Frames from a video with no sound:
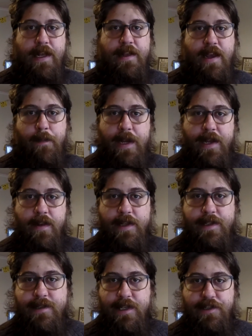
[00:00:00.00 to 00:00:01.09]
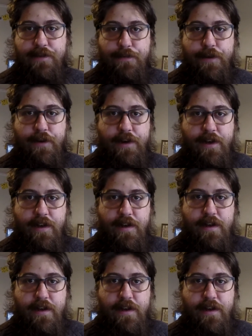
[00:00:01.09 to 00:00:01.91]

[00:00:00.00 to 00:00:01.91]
Now, they immediately set to work